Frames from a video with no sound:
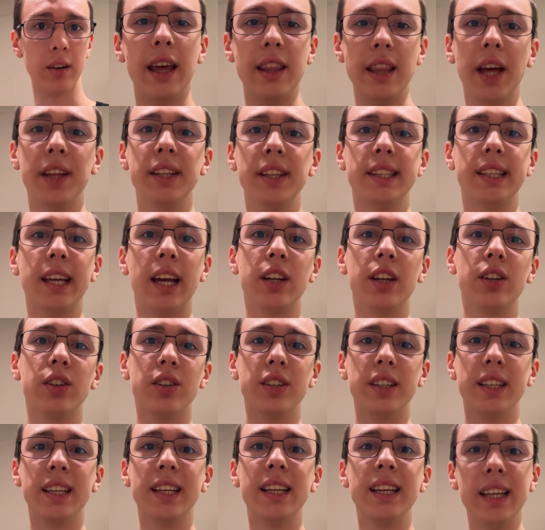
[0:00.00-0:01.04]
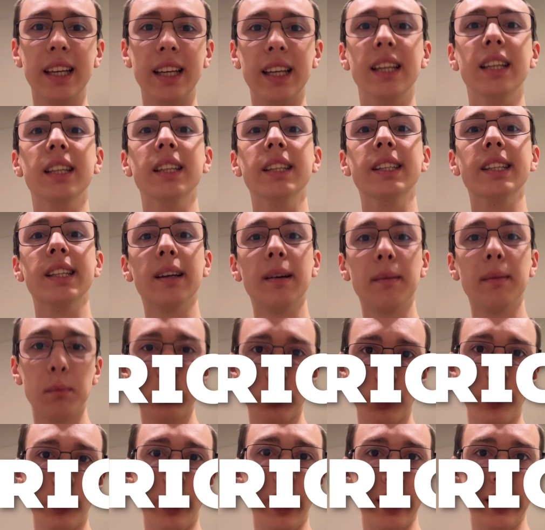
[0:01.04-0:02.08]
And that standard is
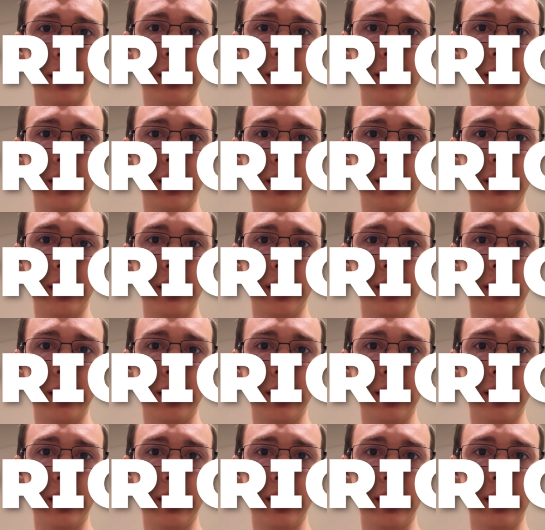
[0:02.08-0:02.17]
price.